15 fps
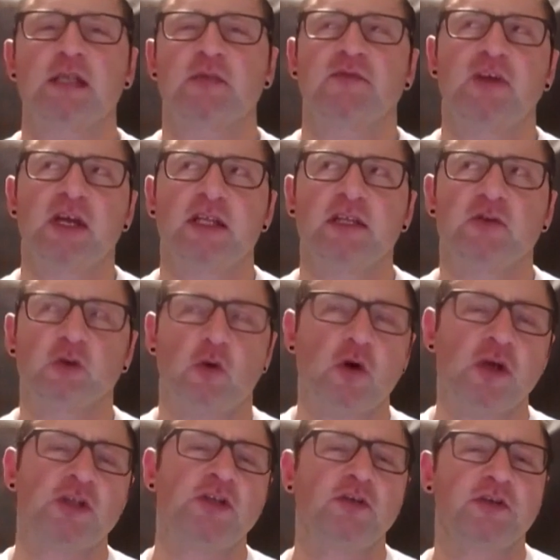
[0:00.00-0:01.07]
finally tore
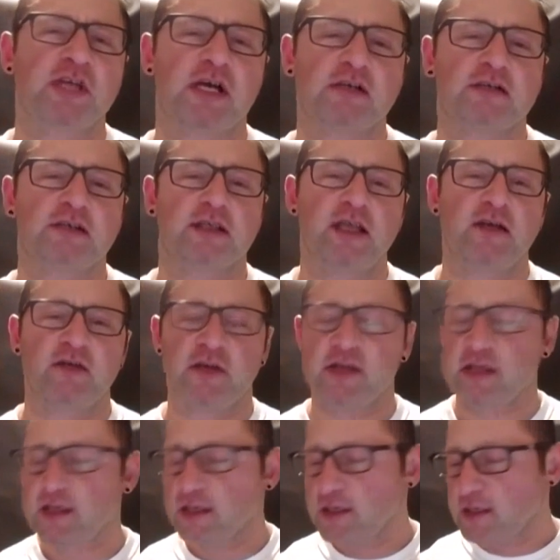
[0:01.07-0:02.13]
in 2011,
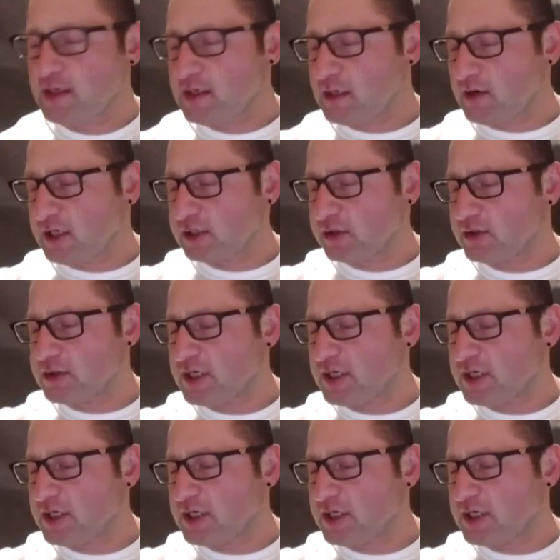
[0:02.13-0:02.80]
you know, I learned it